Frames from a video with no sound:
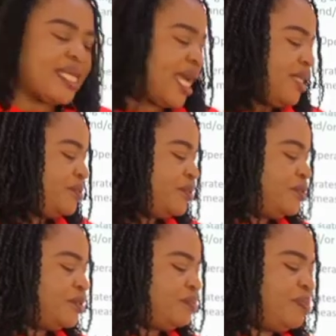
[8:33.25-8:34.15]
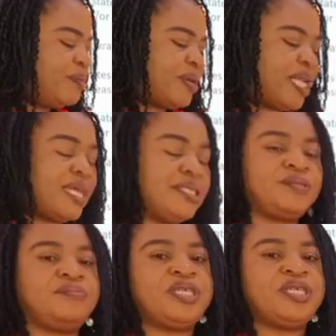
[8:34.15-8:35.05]
and you use beam
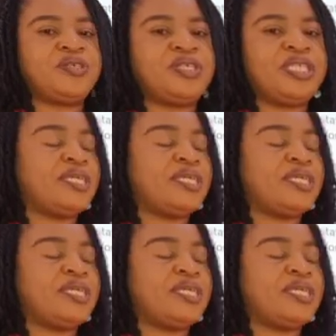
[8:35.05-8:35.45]
balance to measure the